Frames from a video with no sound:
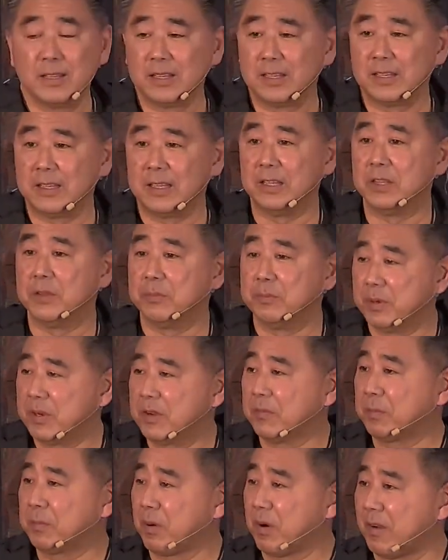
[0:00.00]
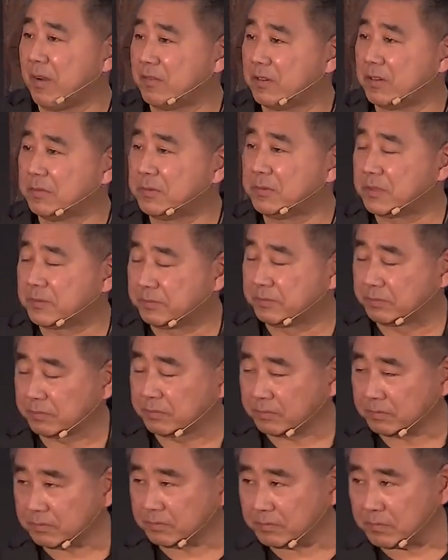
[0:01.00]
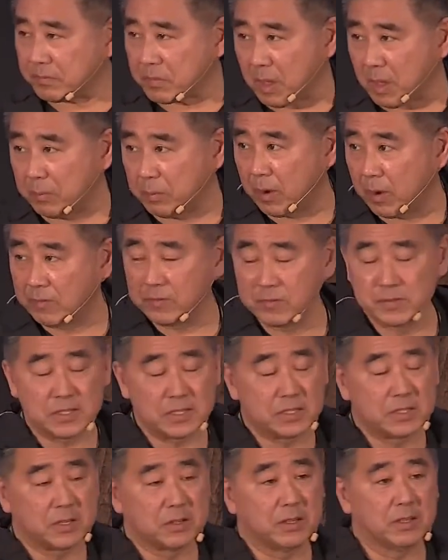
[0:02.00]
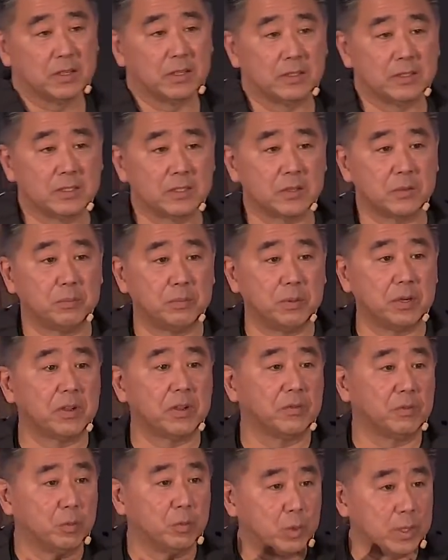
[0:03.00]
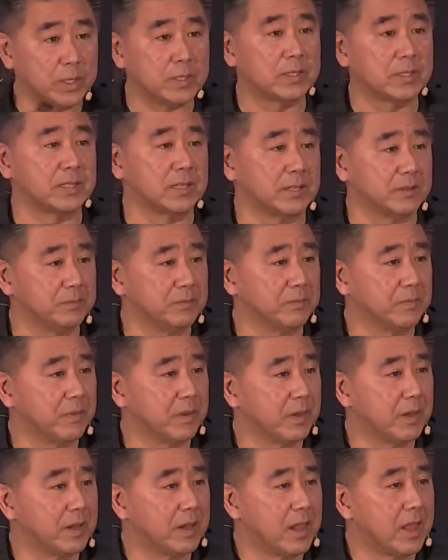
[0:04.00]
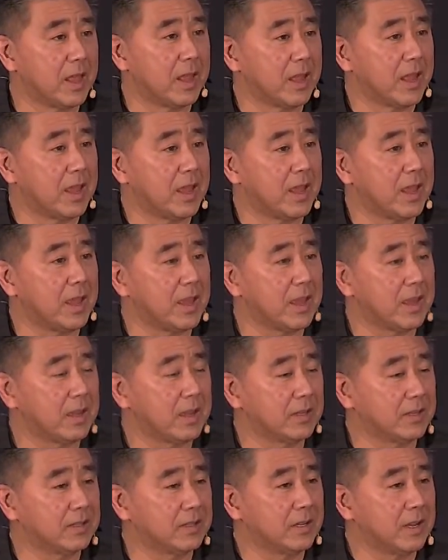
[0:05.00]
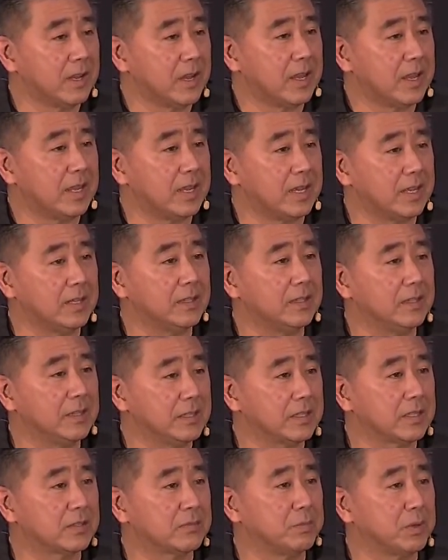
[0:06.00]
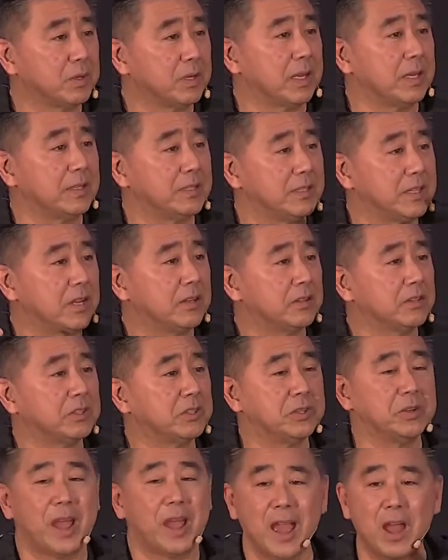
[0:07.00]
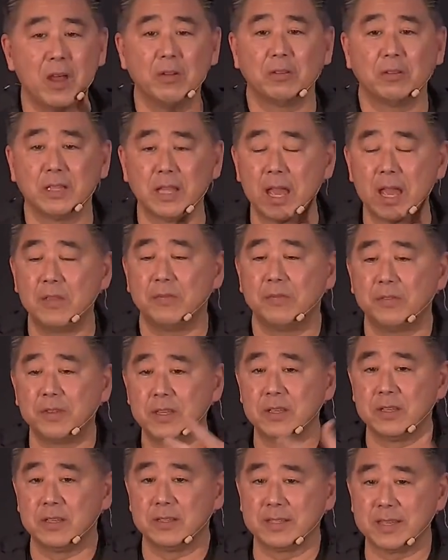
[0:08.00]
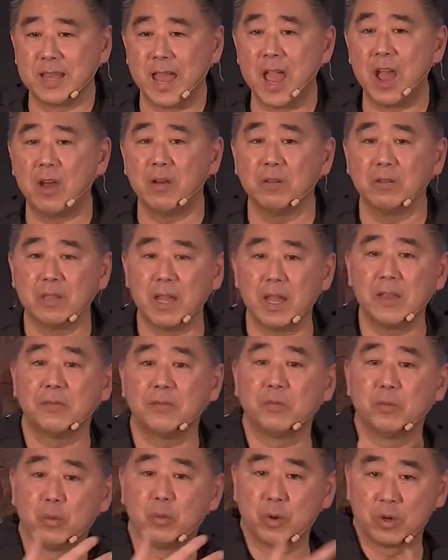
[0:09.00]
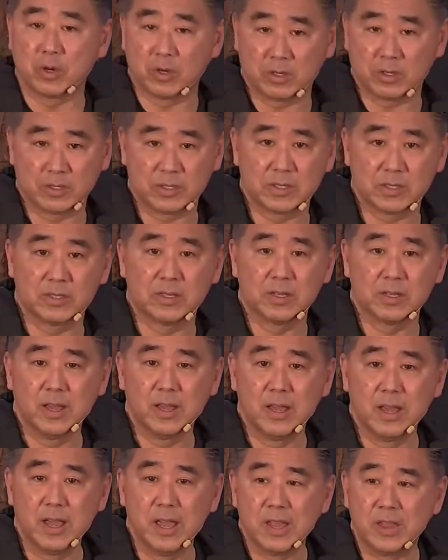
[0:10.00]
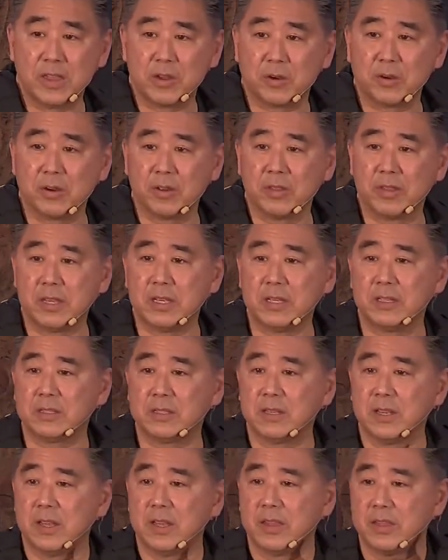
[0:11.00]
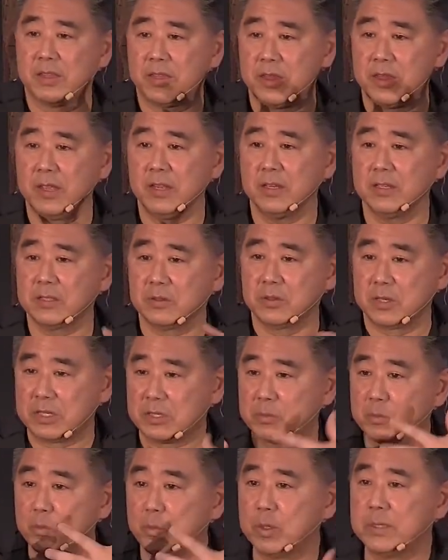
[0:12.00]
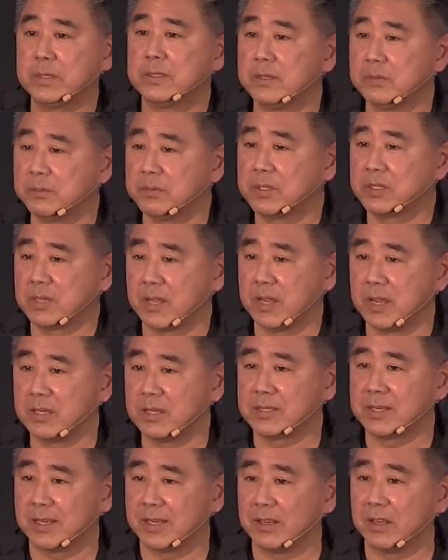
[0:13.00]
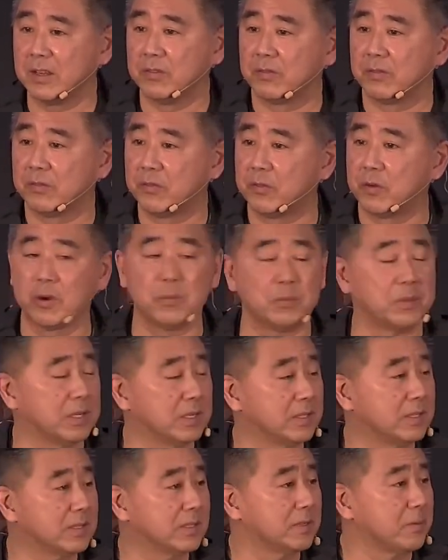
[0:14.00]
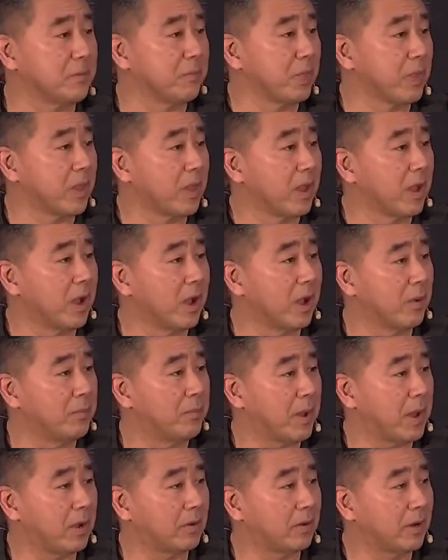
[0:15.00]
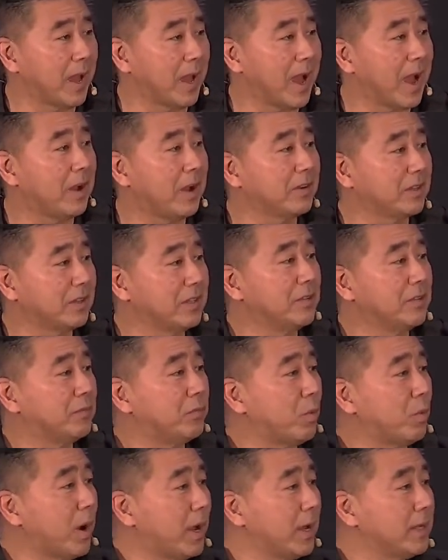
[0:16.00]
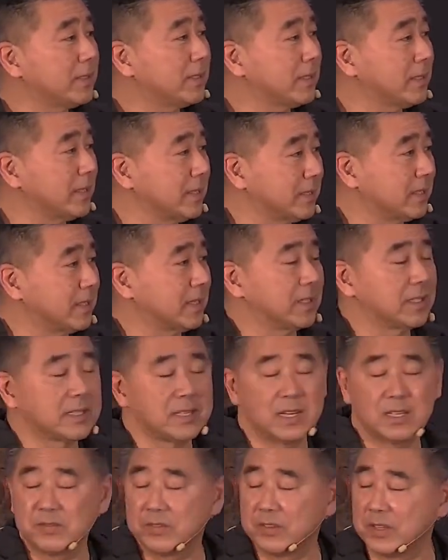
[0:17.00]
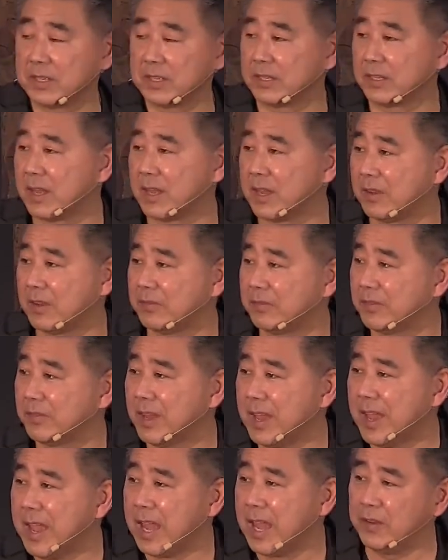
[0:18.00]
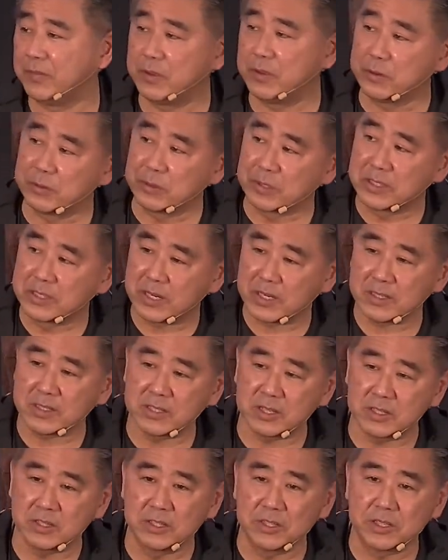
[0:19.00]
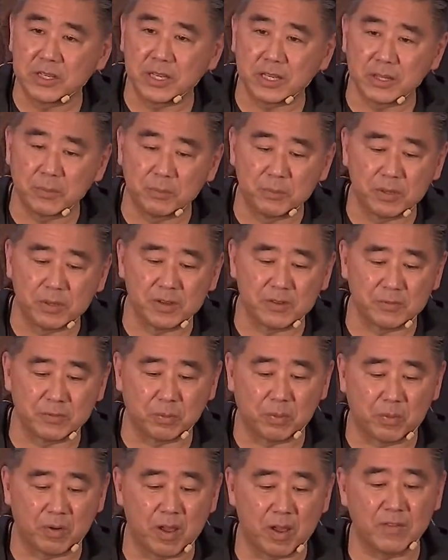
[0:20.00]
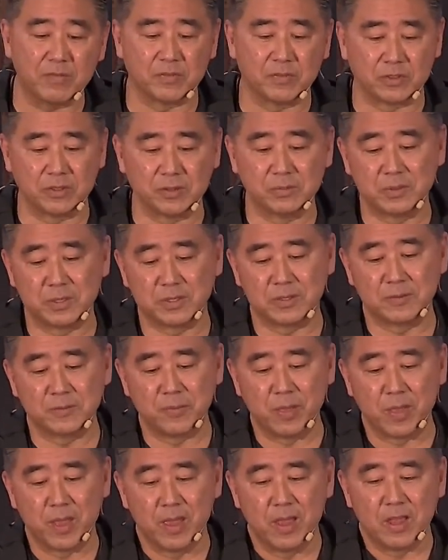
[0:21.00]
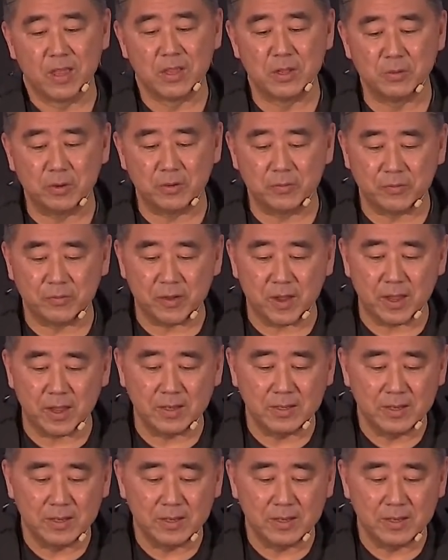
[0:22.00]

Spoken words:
In the book of Proverbs, Proverbs is a book of wisdom. And in this book, it tells you how life is, how life works. There are these things, these wisdom sayings that inform us about how to live wisely and successfully in life. And if you were just to look at the book of Proverbs, you would find